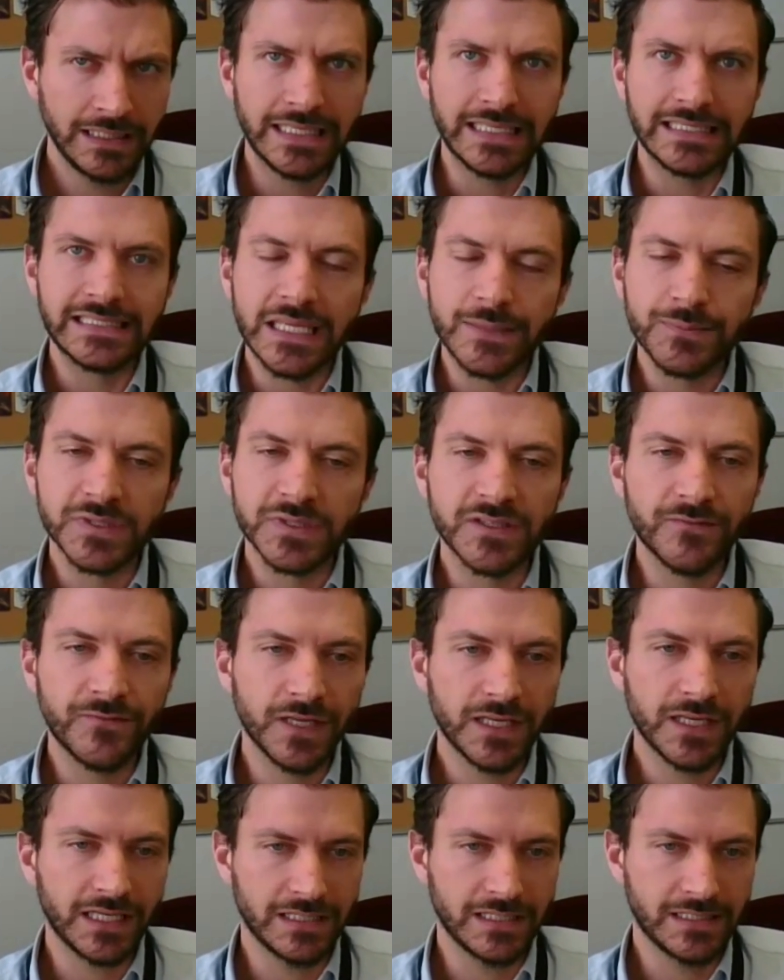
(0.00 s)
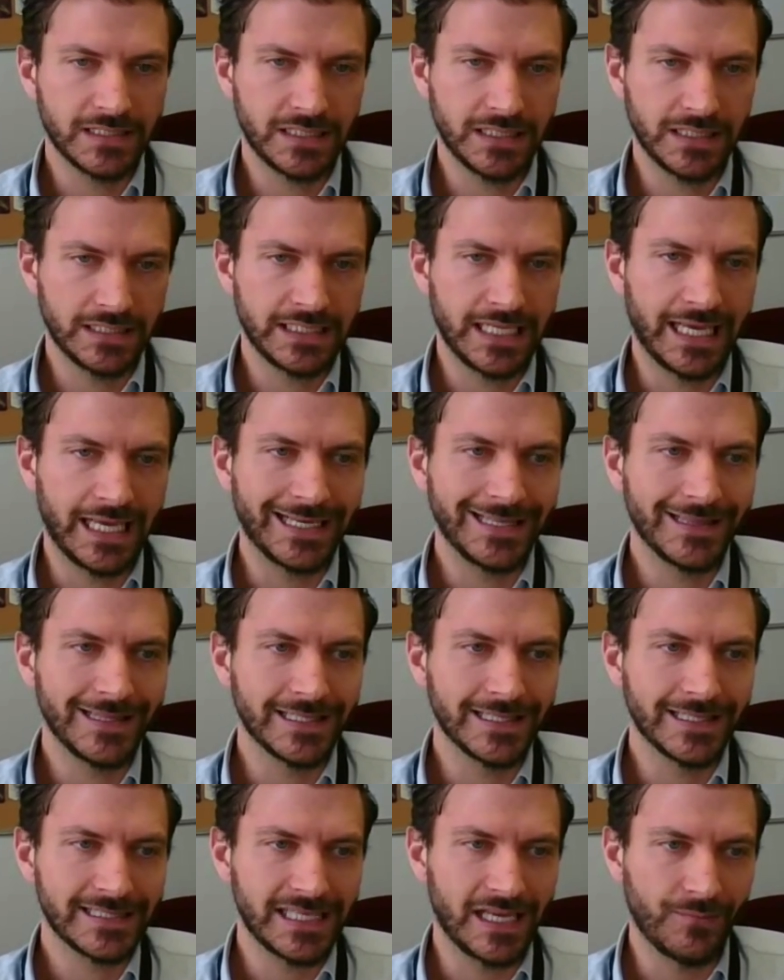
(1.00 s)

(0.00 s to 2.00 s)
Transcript: it seems fitting to end this